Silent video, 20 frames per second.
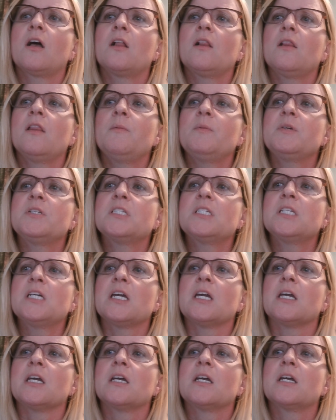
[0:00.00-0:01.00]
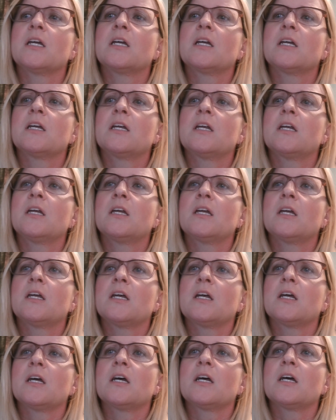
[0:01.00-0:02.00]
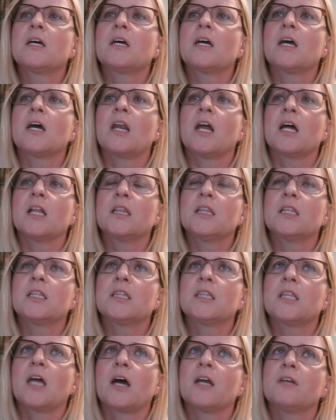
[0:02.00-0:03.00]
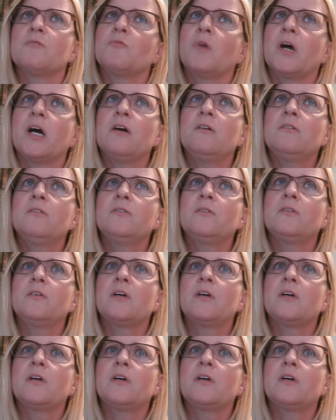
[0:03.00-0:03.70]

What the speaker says: let me see. And I thought, well,